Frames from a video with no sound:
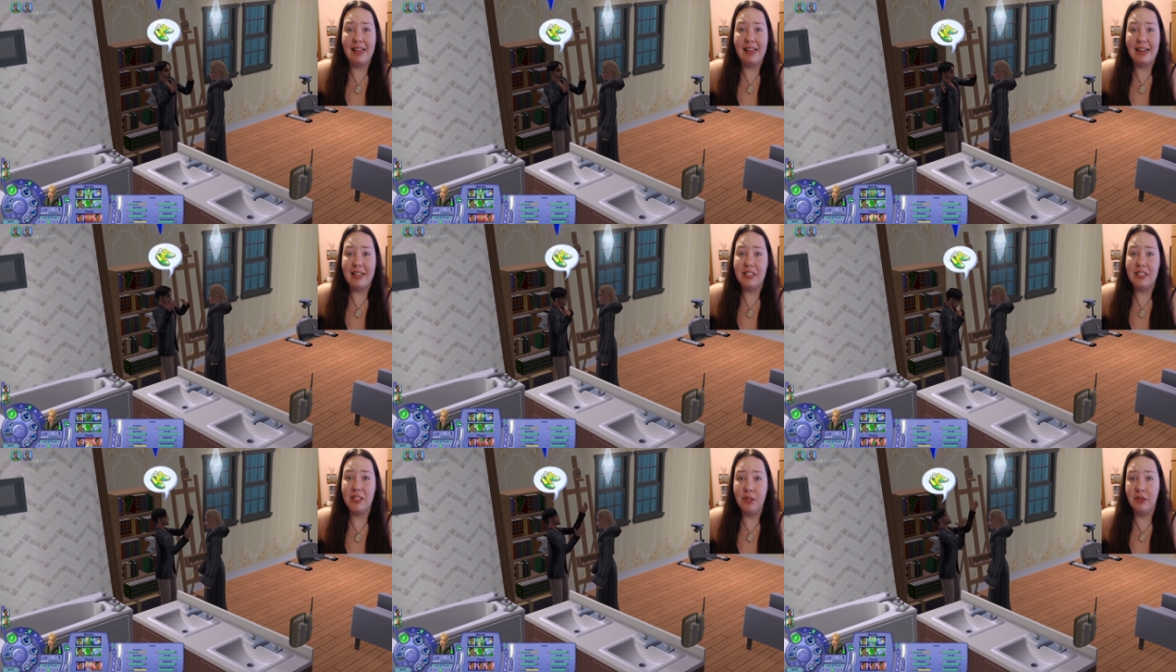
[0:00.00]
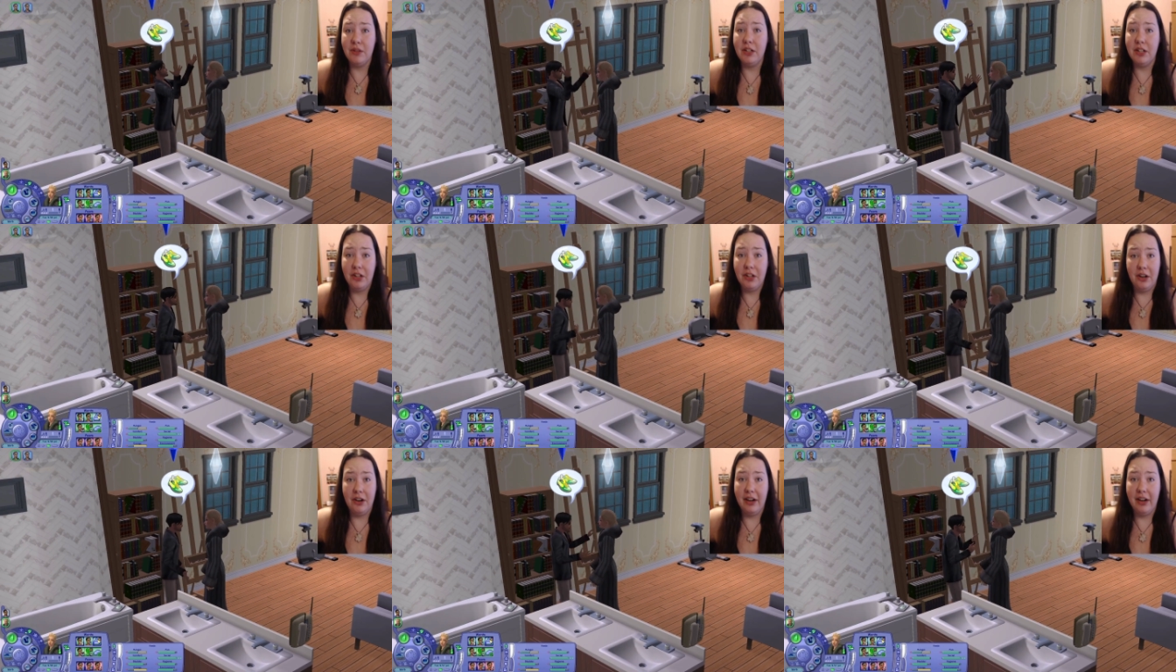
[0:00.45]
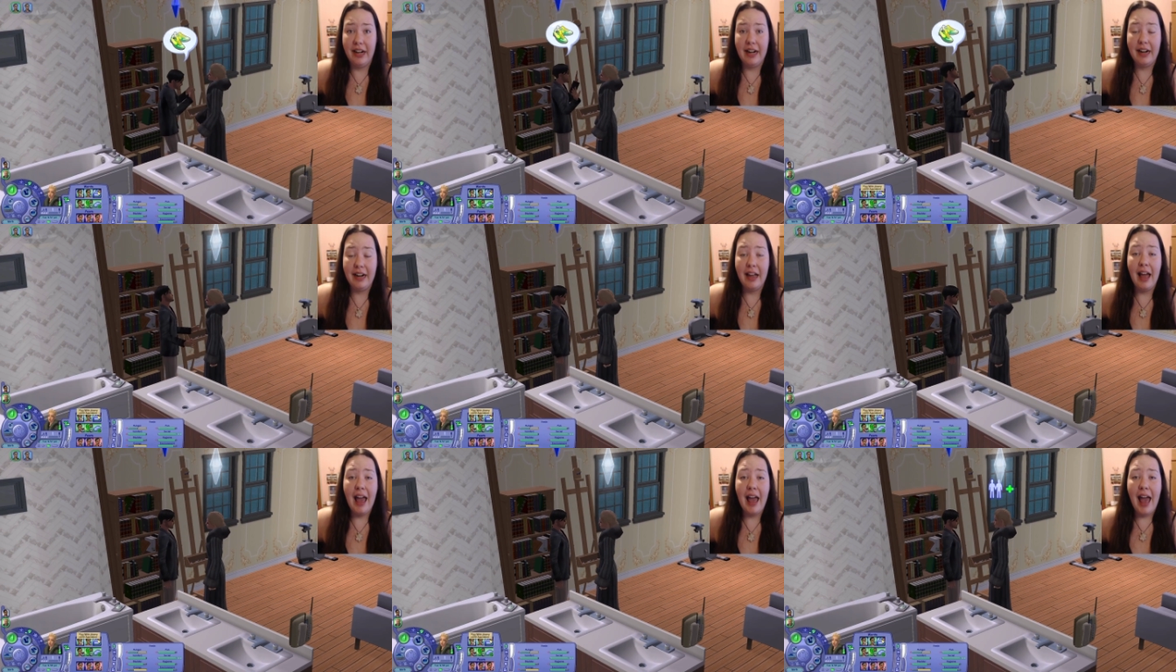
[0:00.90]
that is still
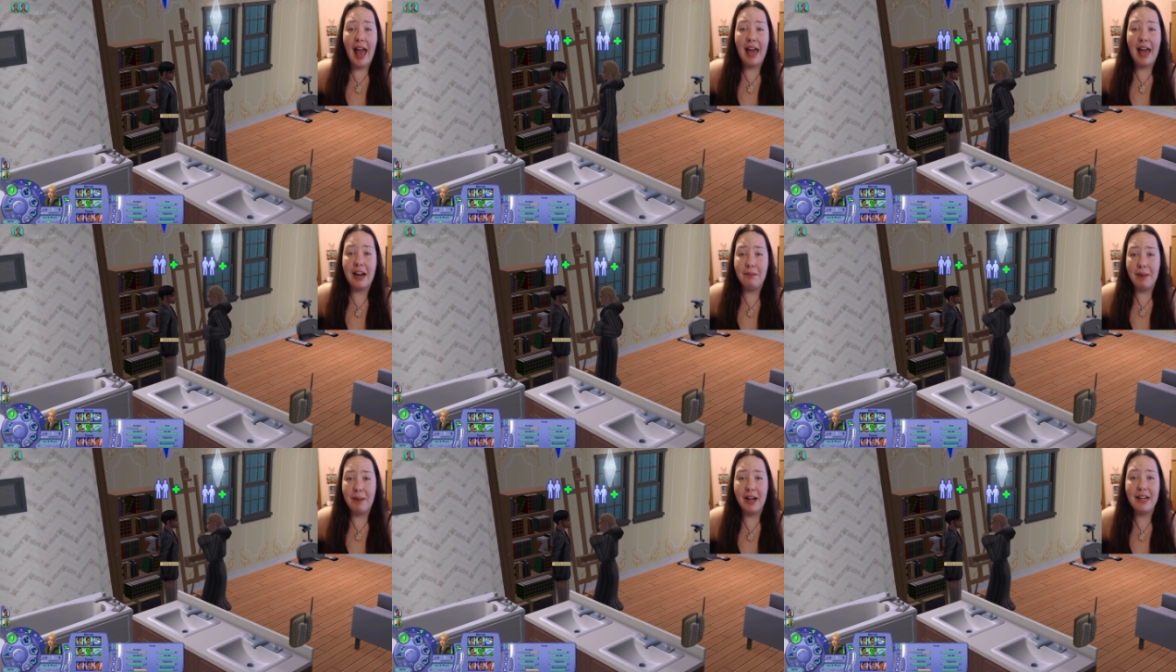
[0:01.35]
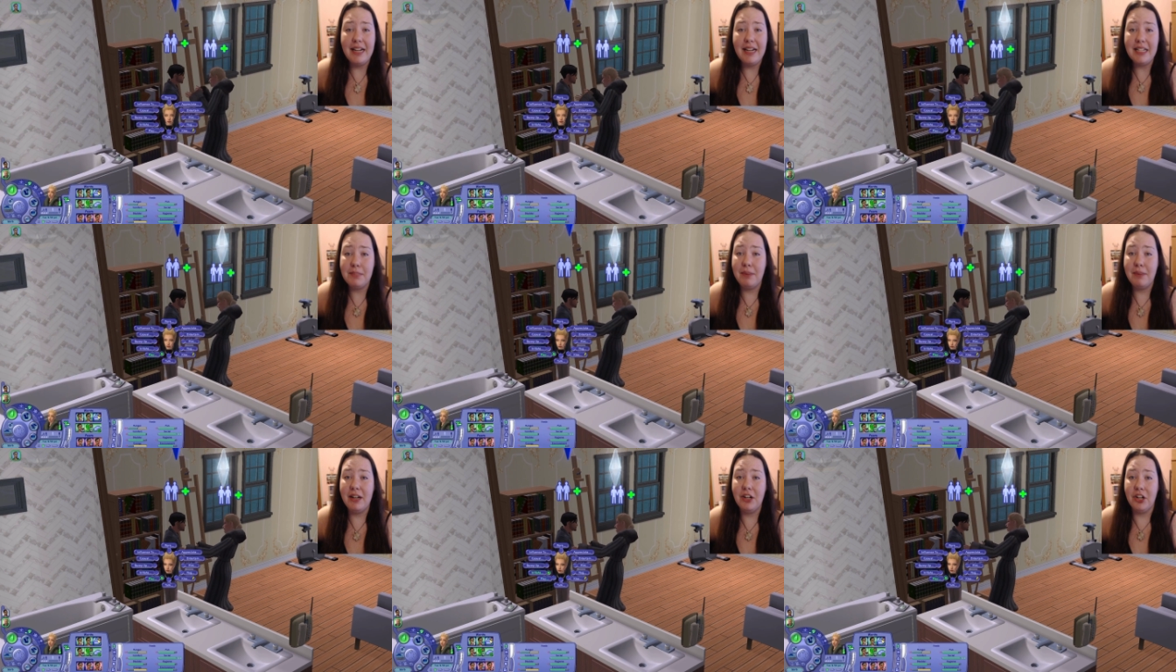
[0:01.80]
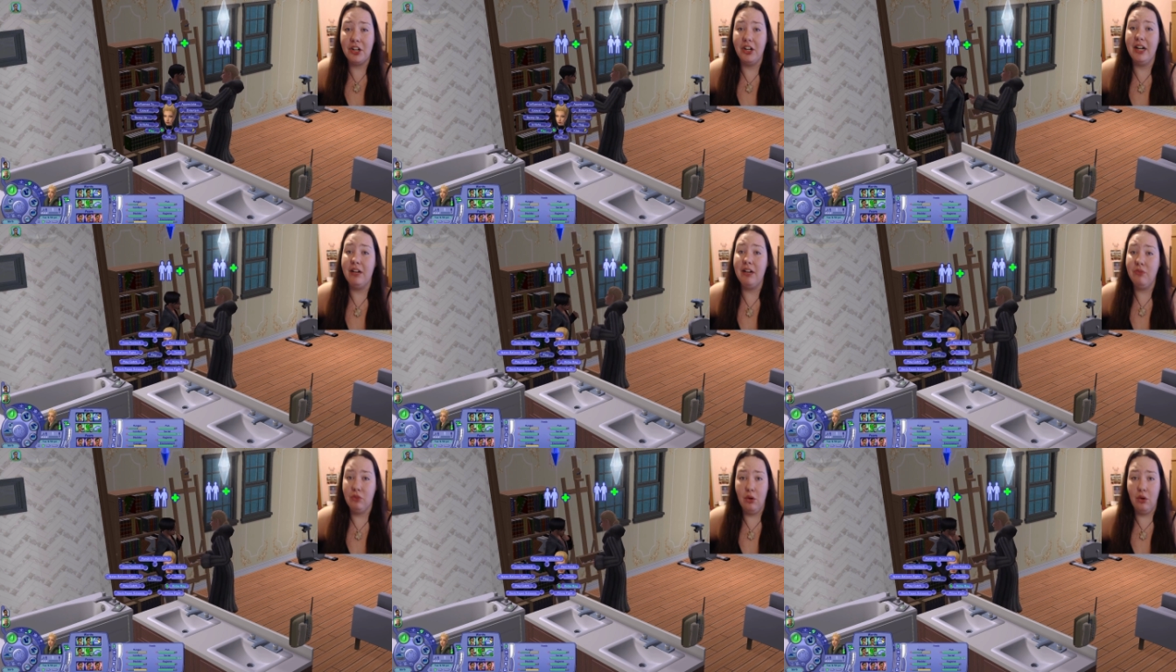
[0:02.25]
occurring, and apparently it's been
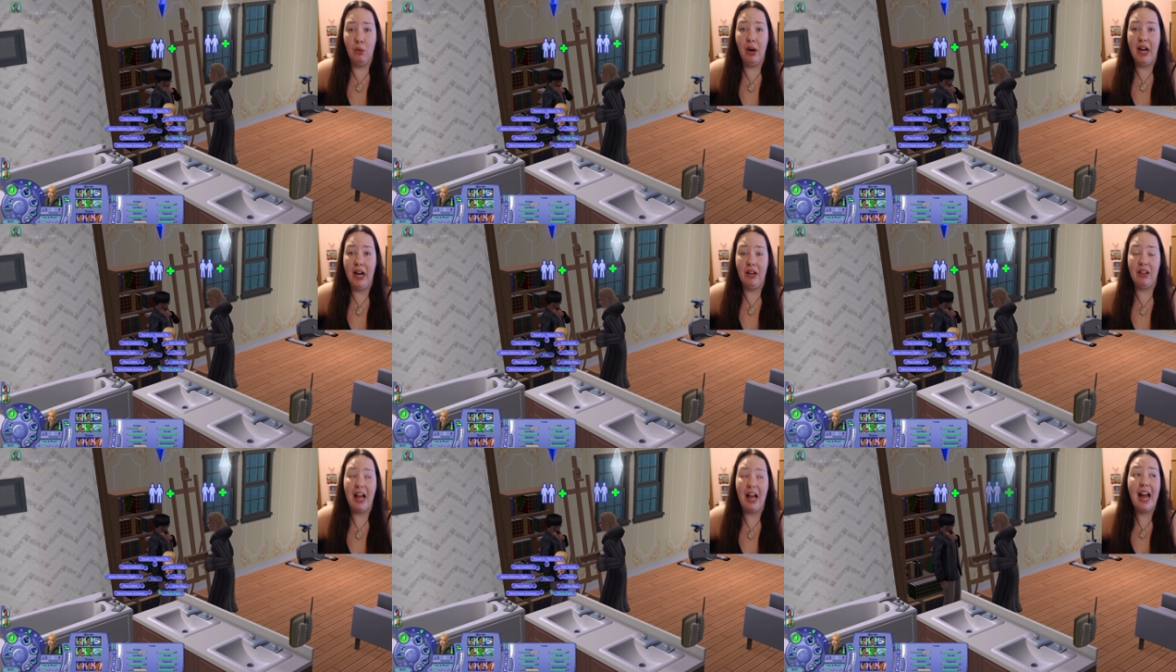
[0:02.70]
occurring for a while.